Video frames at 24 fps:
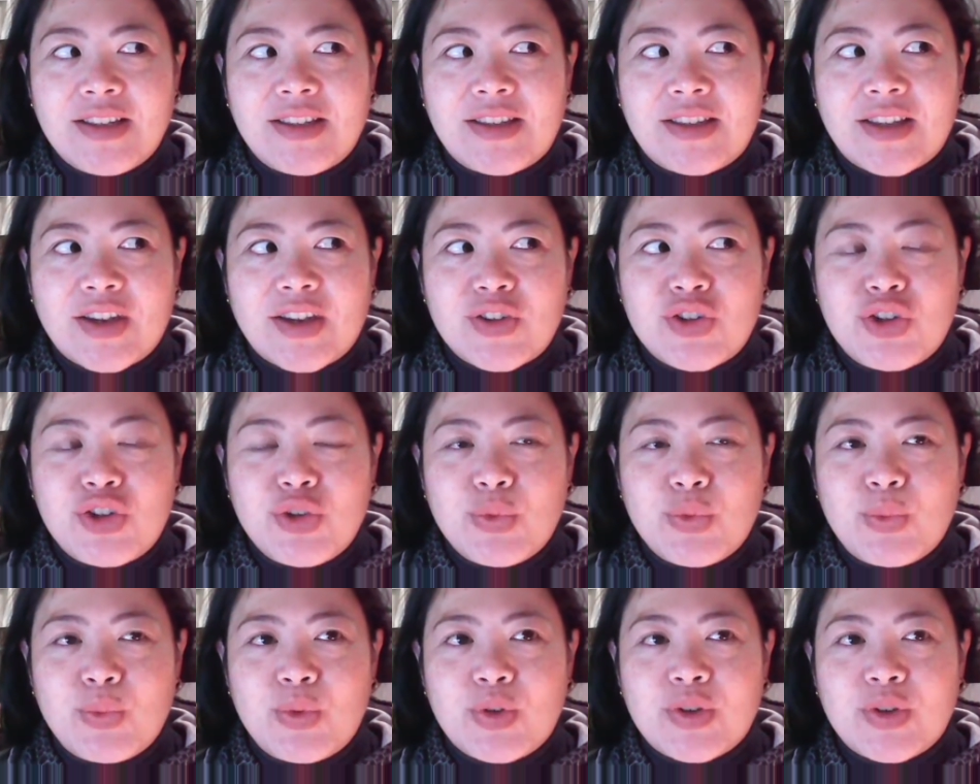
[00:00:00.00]
that you
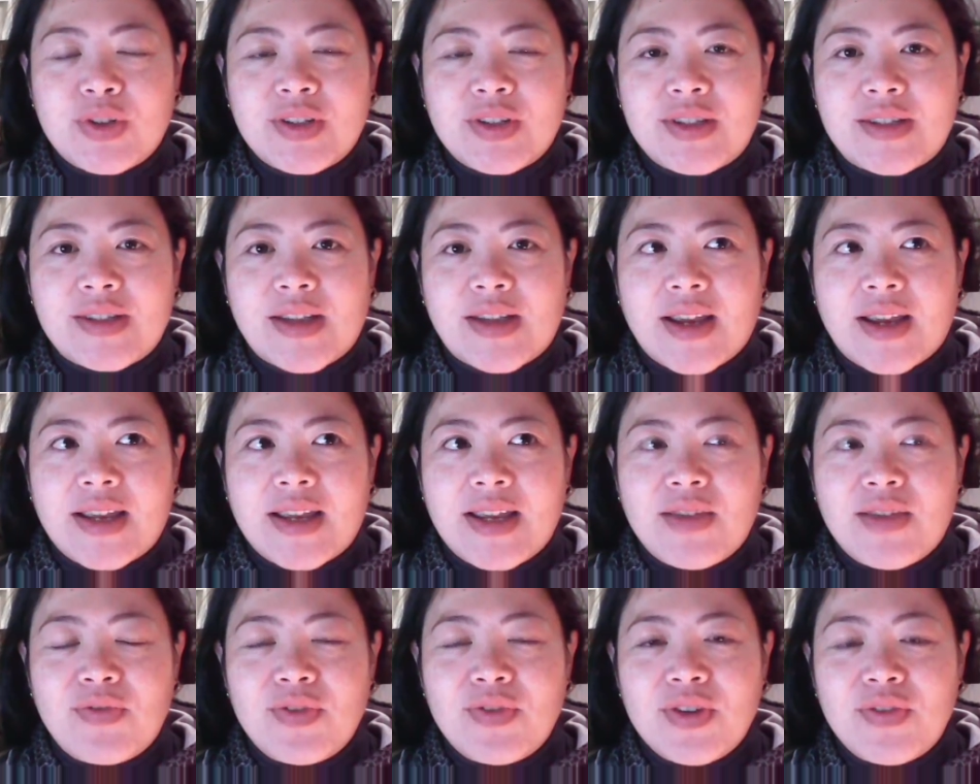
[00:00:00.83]
wouldn't say,
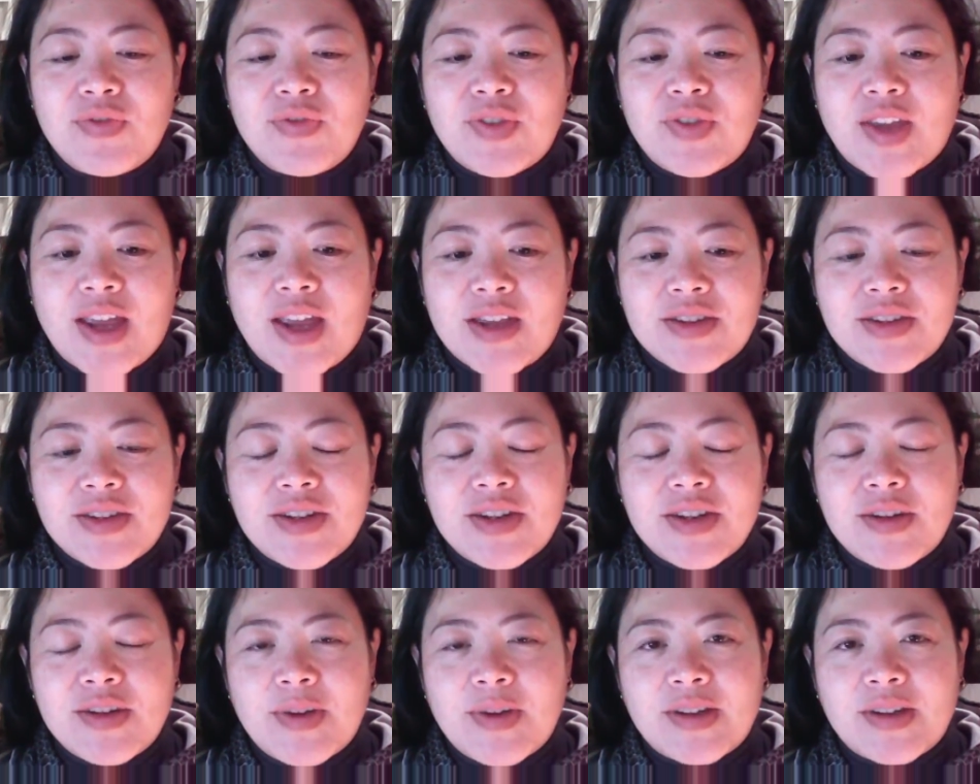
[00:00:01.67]
even if you're
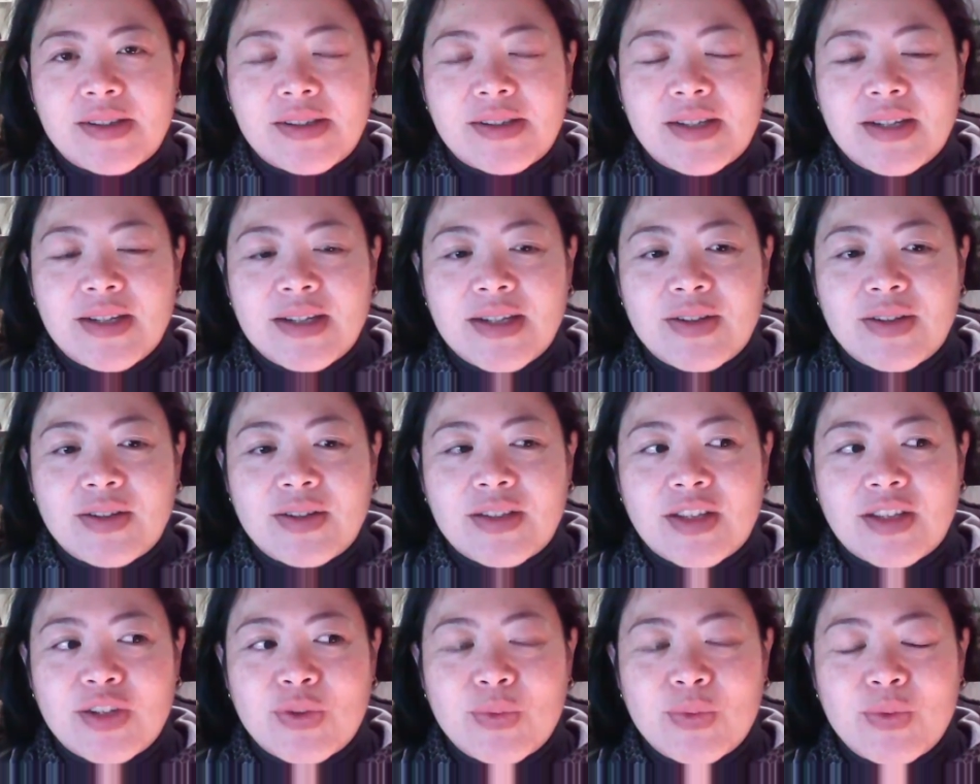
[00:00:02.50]
hesitant about saying it,
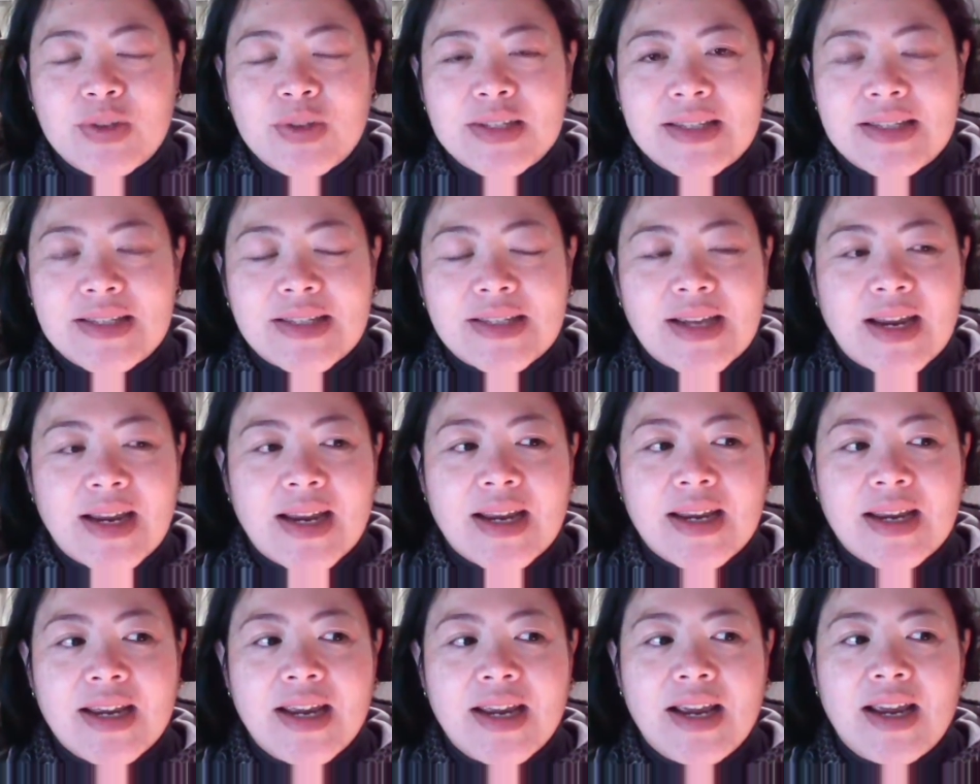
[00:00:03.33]
that you wouldn't
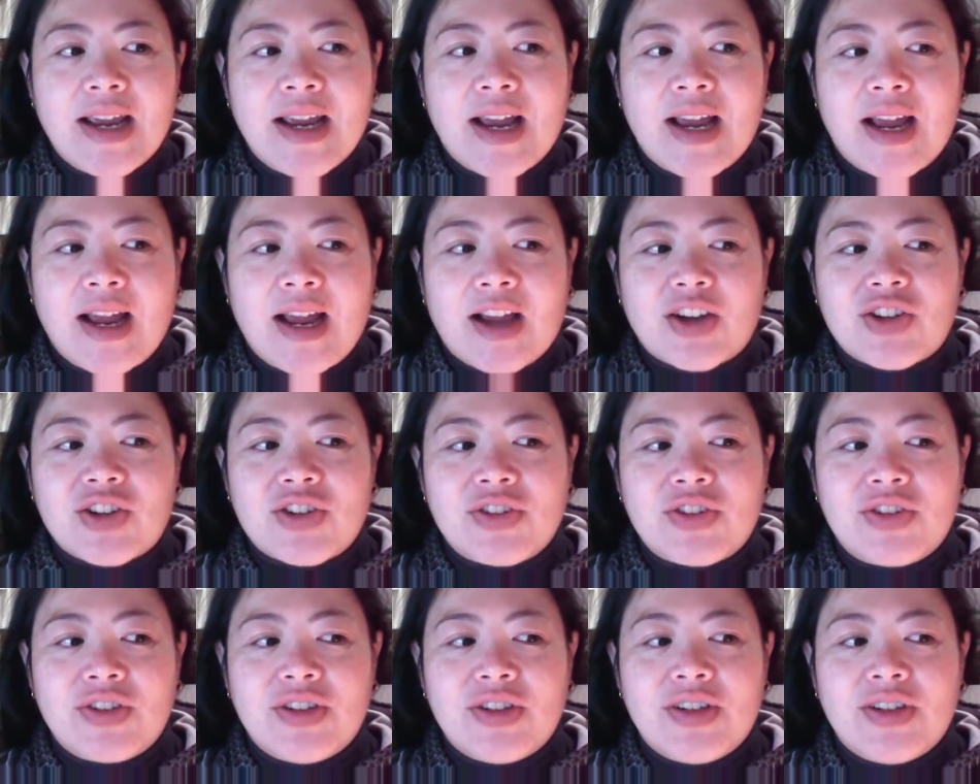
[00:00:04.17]
say
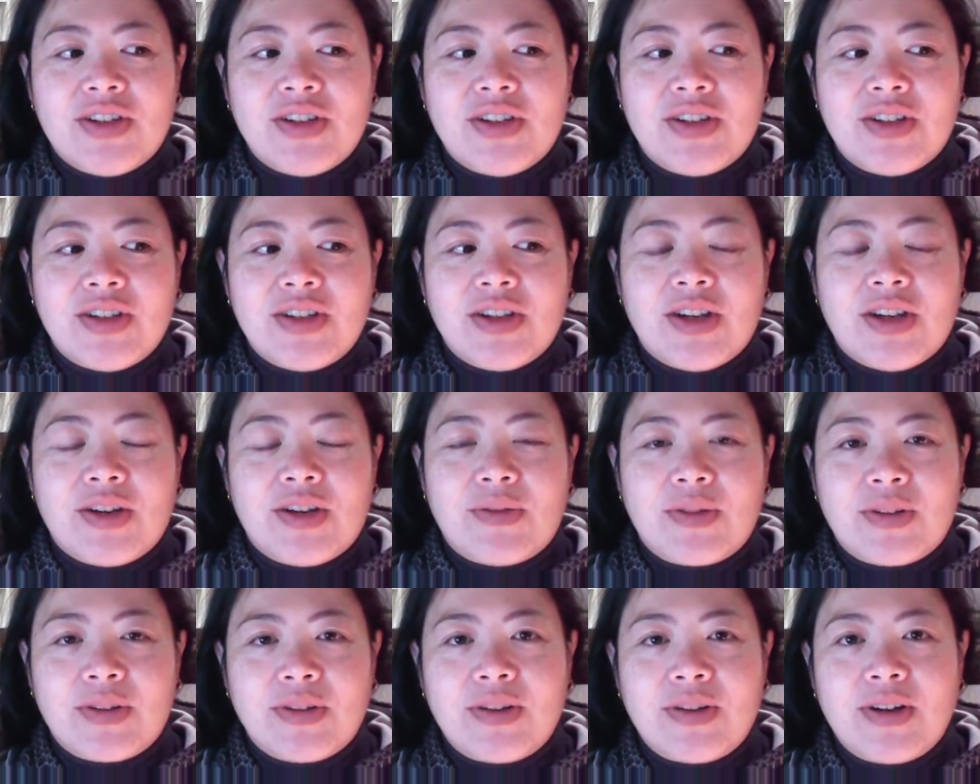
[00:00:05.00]
actually
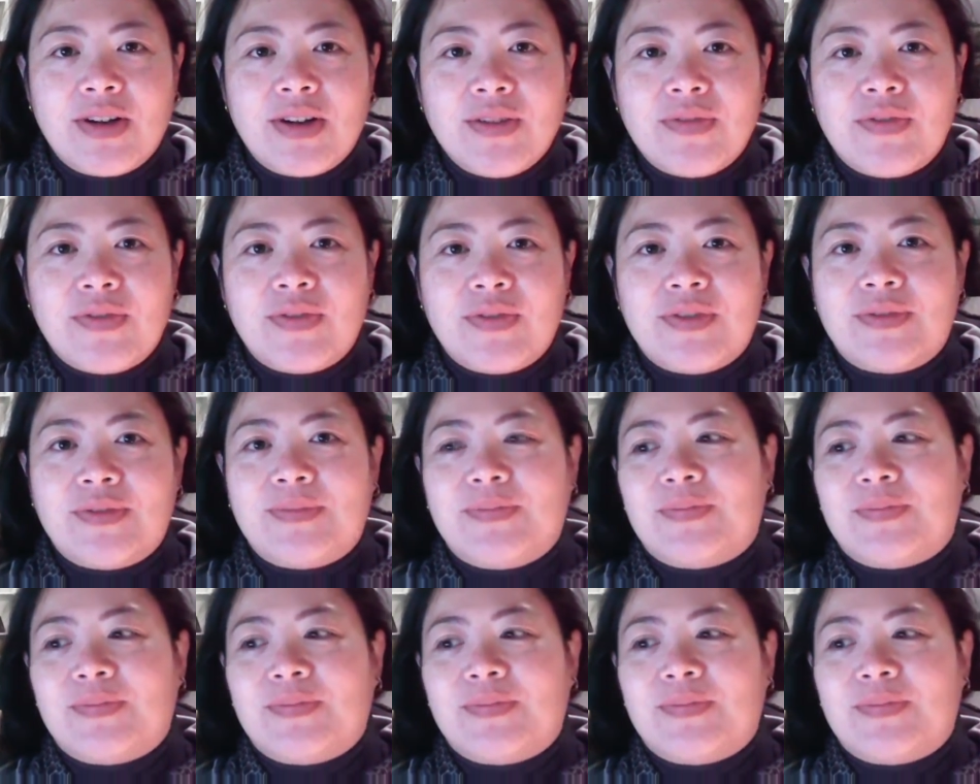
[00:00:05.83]
in real life.